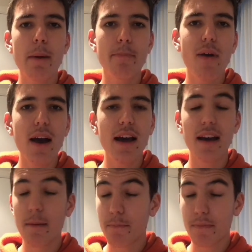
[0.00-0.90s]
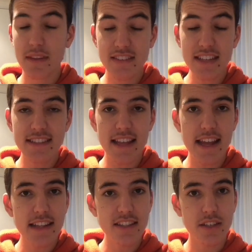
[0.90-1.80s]
But since
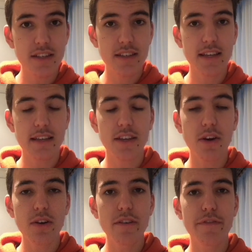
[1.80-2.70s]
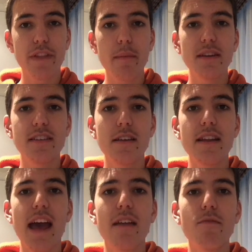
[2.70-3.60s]
then, it's gone to
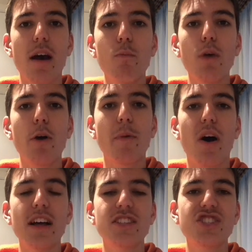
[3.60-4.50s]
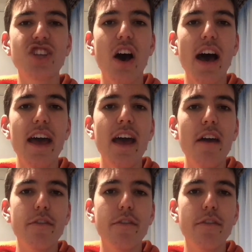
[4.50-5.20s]
Flemington and run well behind Sai.